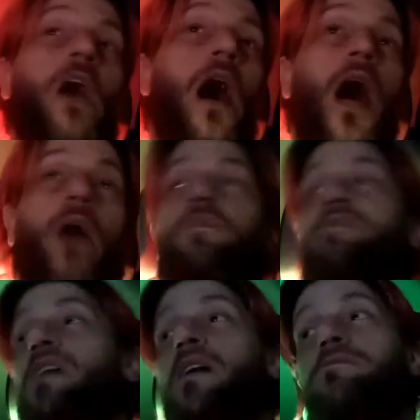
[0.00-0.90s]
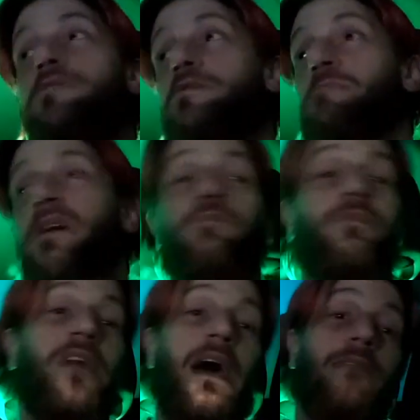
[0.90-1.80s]
I would say just mess
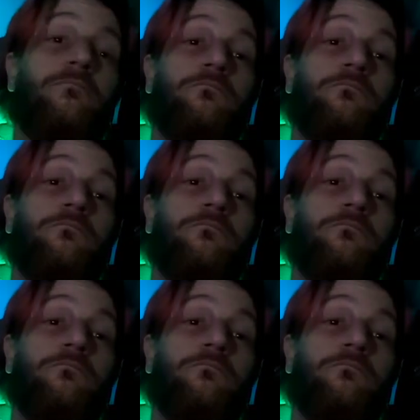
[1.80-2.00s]
with that.